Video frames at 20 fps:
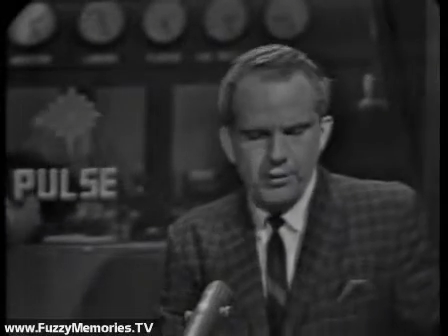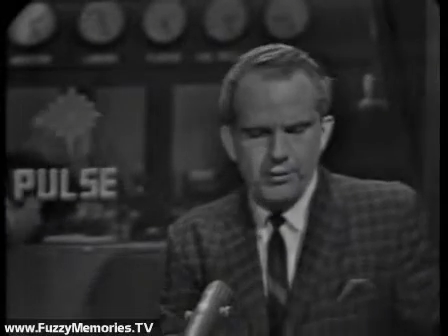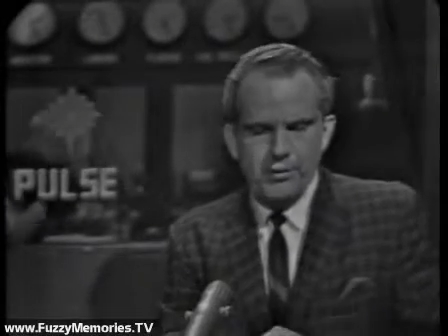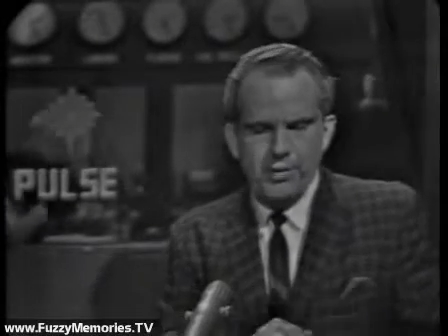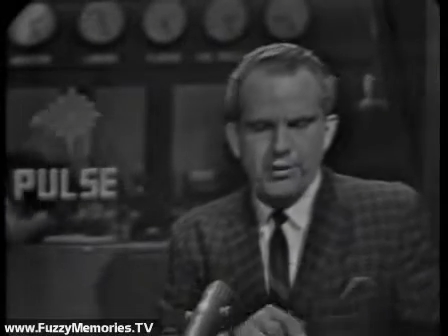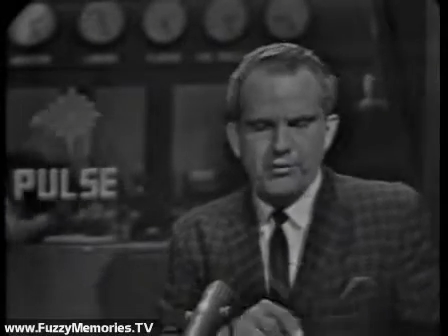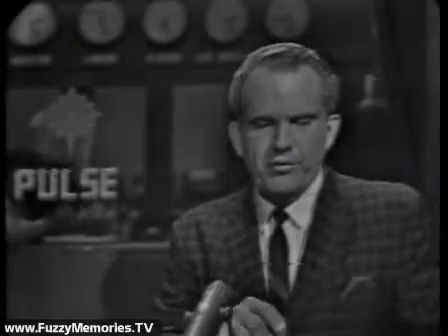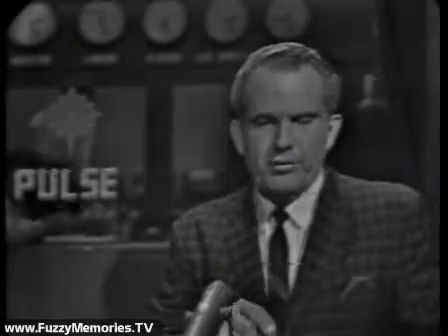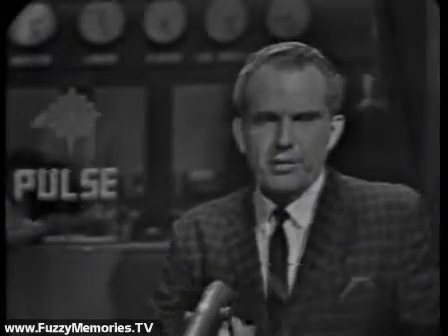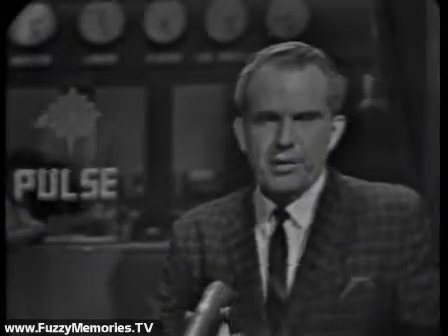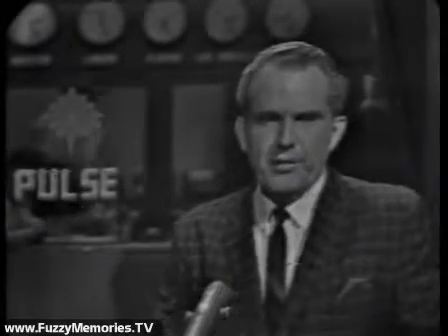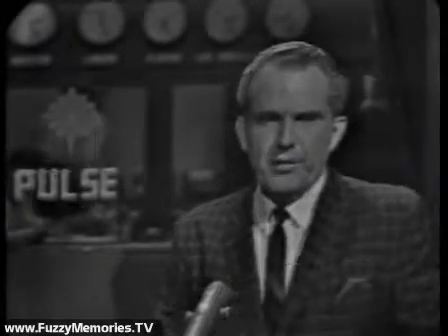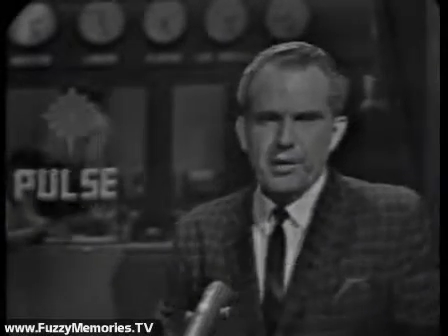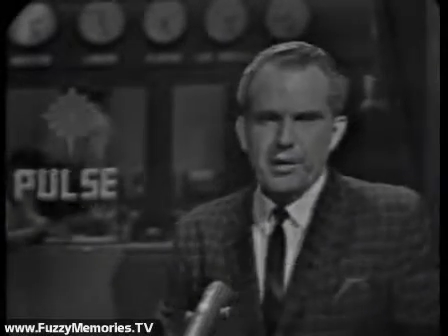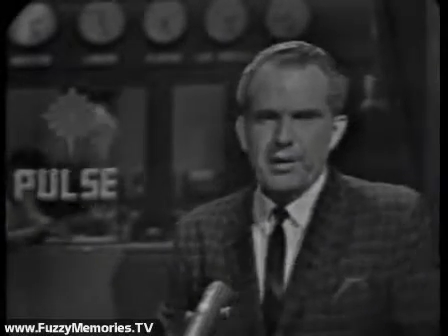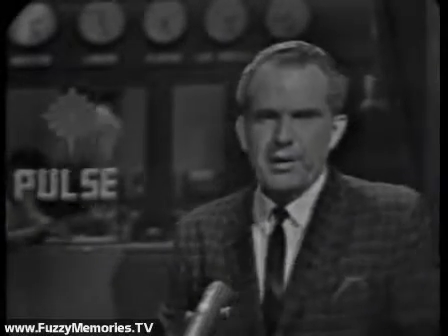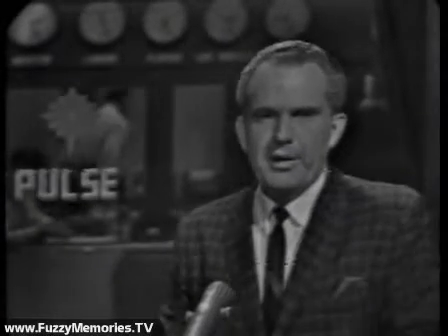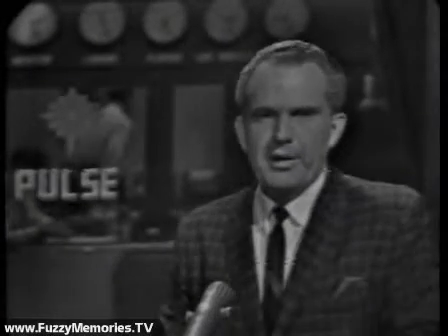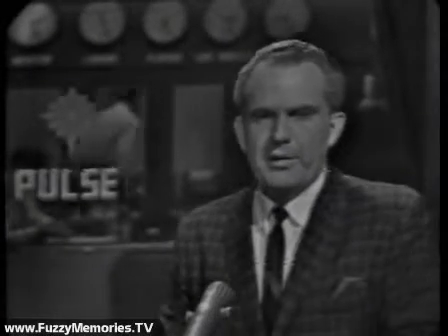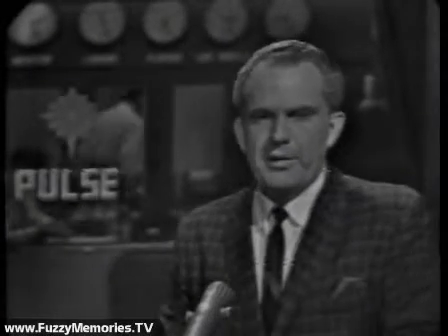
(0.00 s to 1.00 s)
Just a moment,
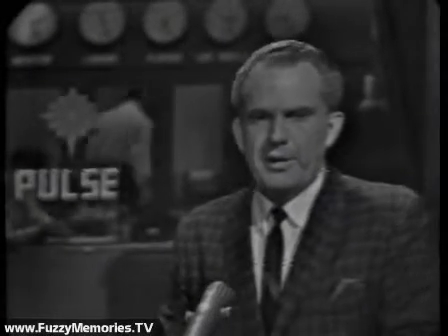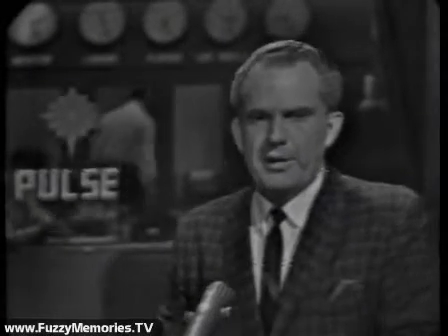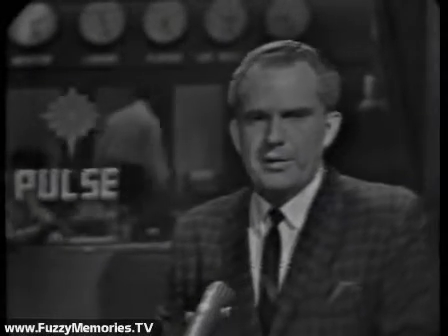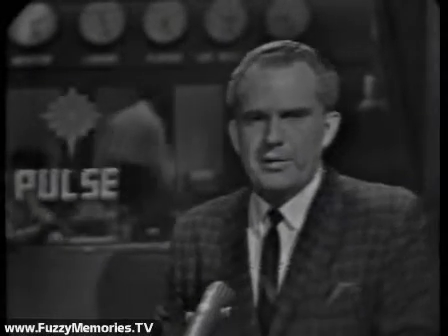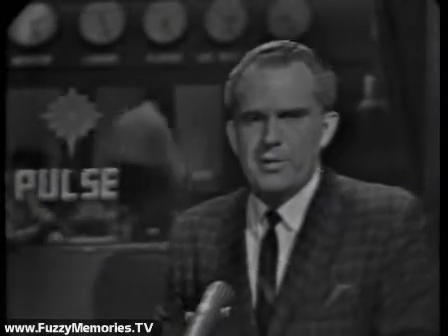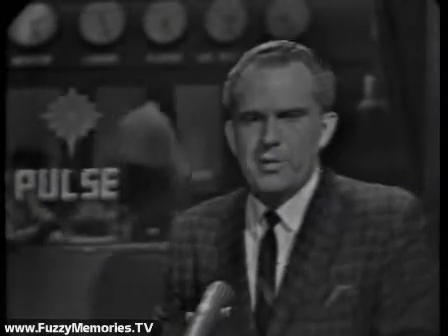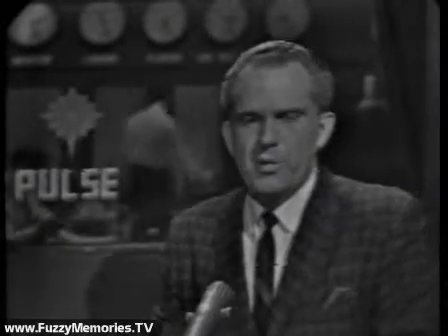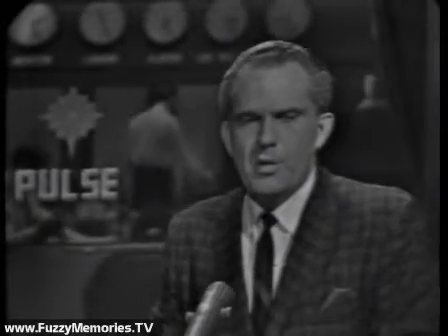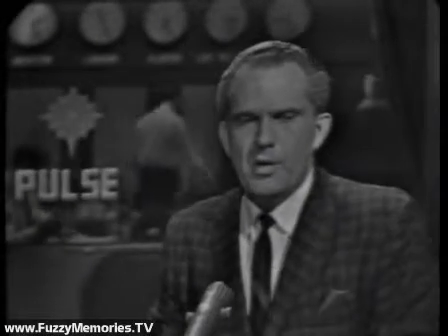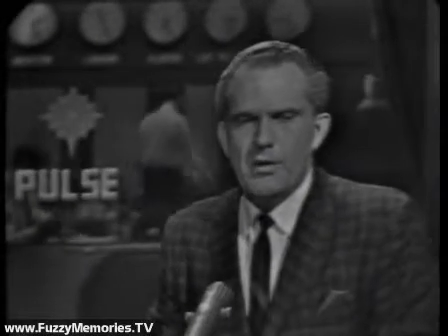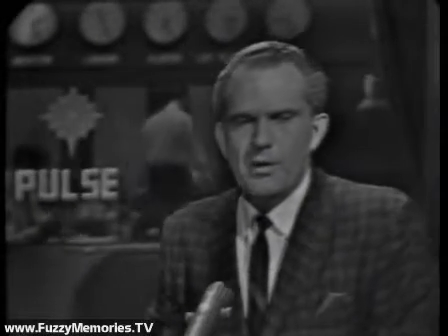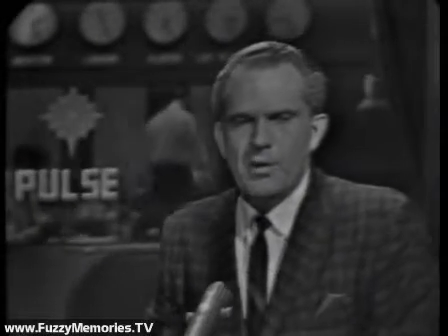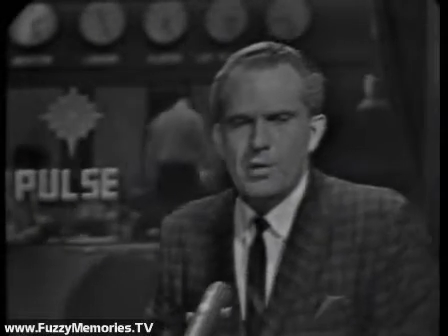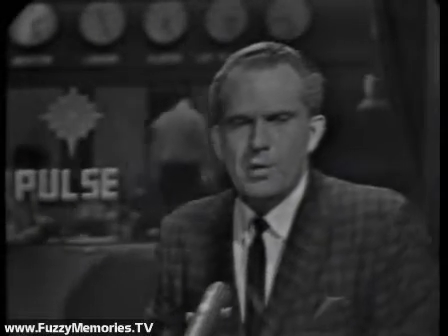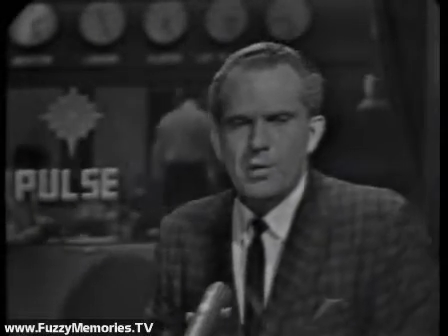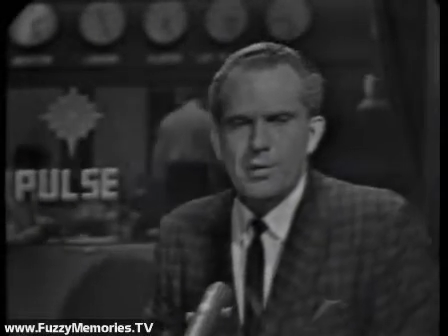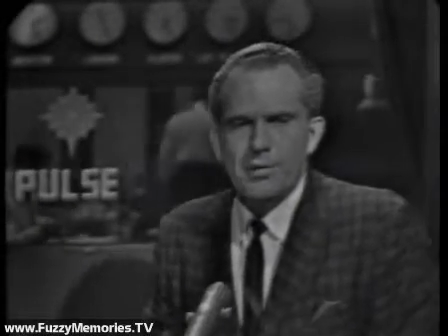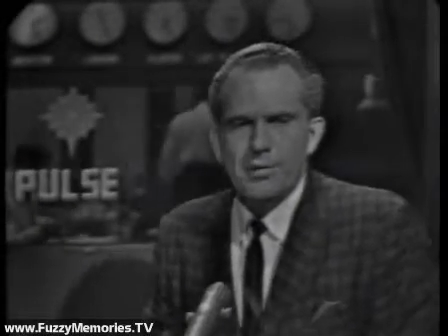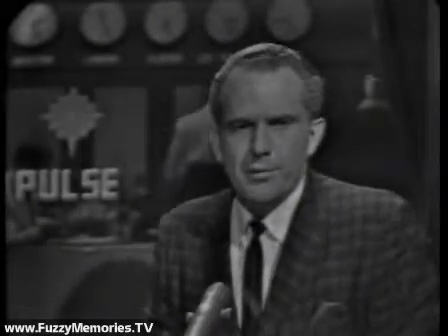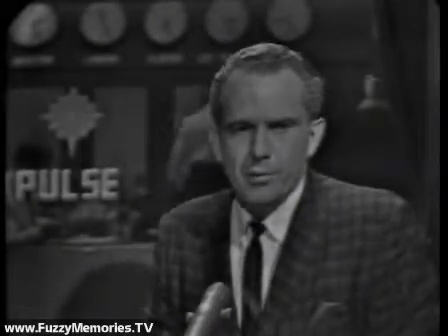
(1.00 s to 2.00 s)
a late look at the weather
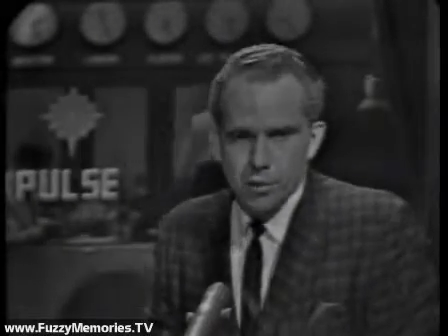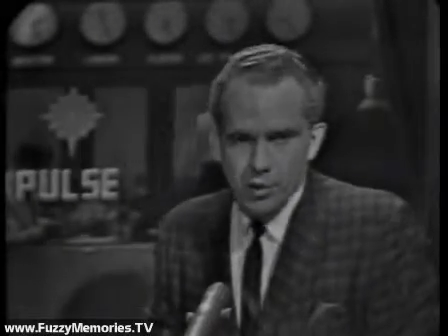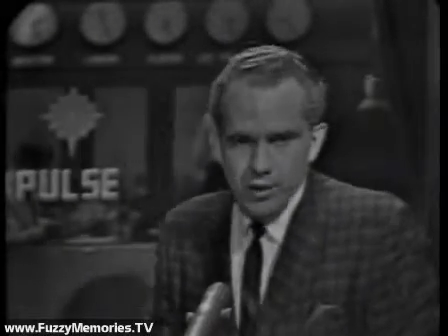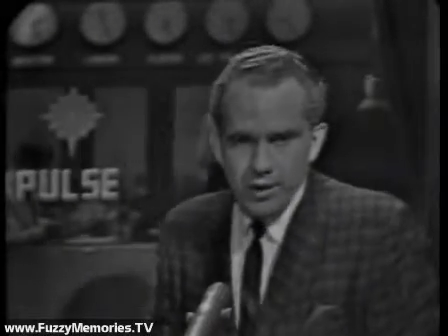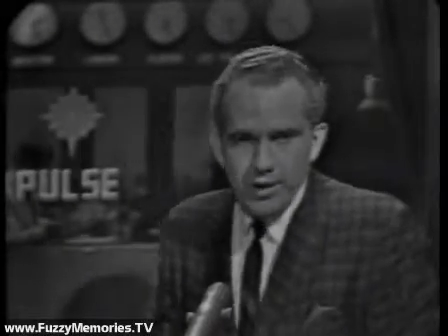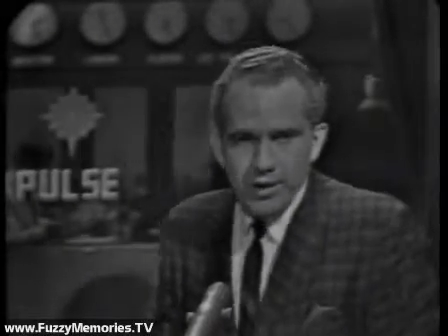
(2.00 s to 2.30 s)
with Roy